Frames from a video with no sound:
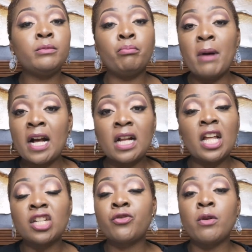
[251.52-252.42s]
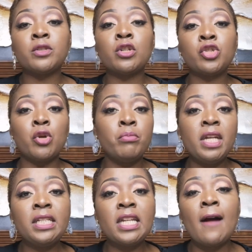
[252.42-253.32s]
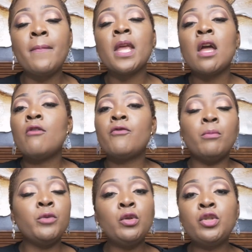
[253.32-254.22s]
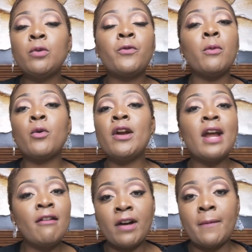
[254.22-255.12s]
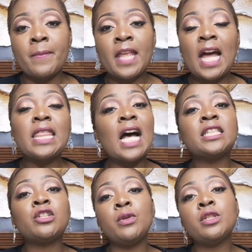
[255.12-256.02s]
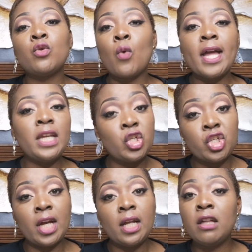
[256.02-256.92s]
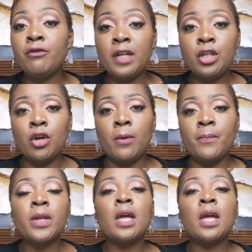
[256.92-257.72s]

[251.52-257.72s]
backlash from social media, from YouTube, from wherever, and that's the reason why he shared the video.